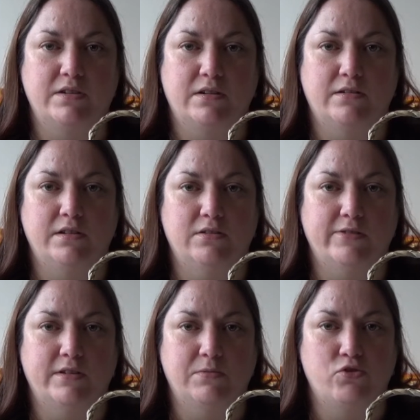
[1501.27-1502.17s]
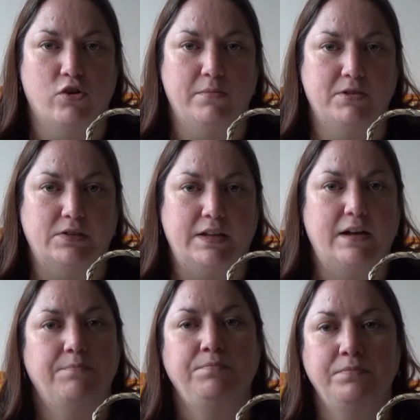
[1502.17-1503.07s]
I started doing some stripes on
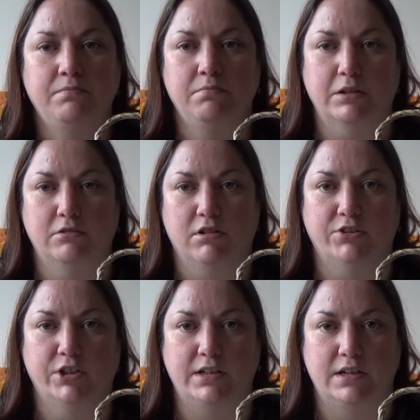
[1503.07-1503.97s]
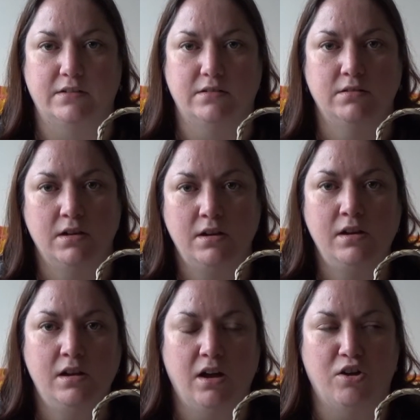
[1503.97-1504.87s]
that. But crochet does
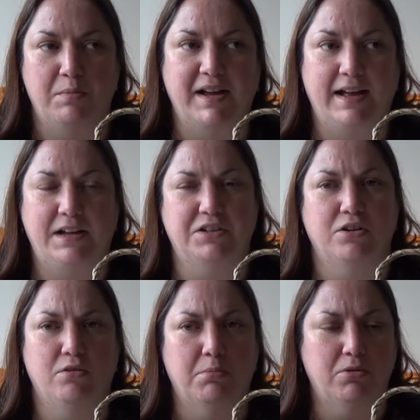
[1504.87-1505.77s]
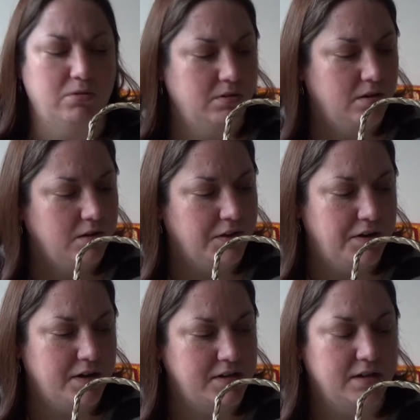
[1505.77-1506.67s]
hurt my hand a lot more than
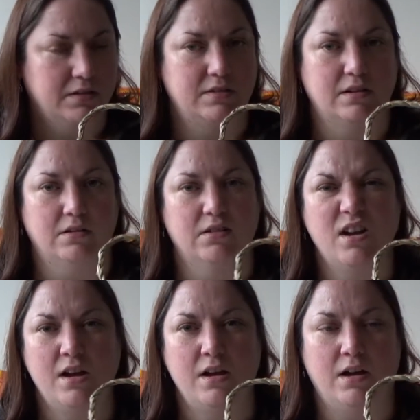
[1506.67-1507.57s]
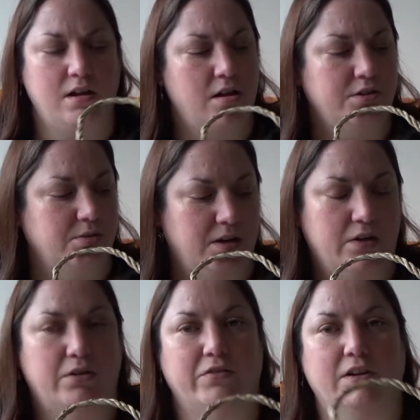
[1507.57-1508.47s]
knitting, so I can't do a
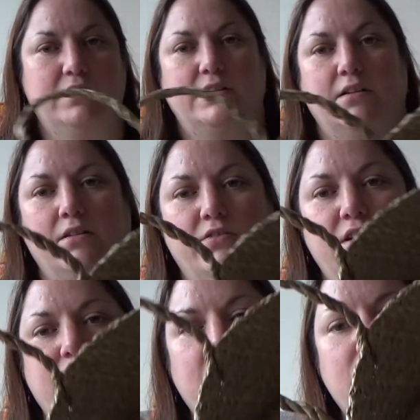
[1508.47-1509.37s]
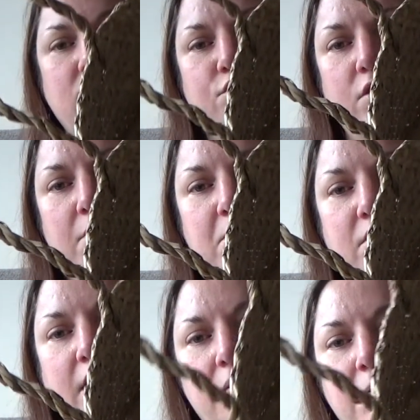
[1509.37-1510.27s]
lot of it. So I've done a few stripes on
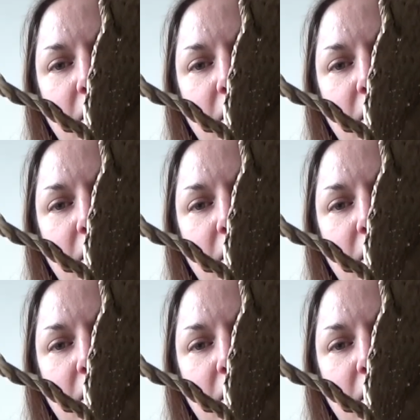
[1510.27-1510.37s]
that, but